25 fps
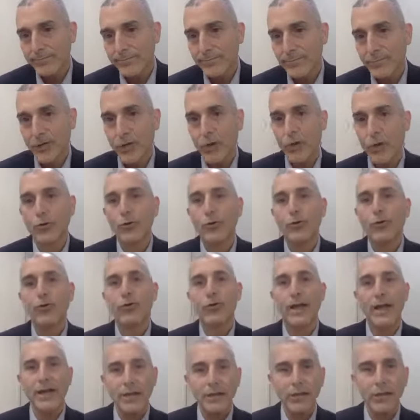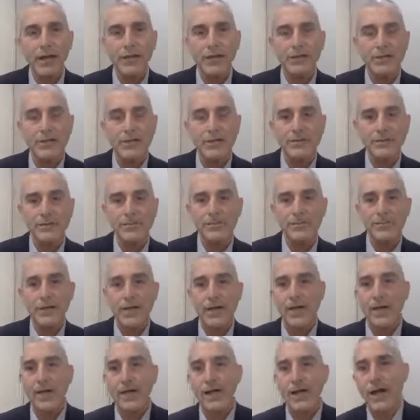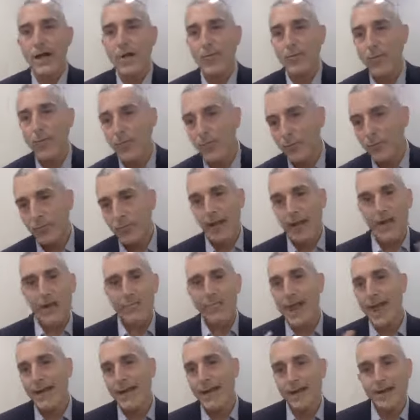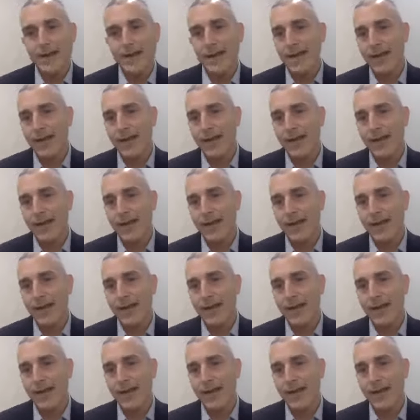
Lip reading: So great question, both pragmatic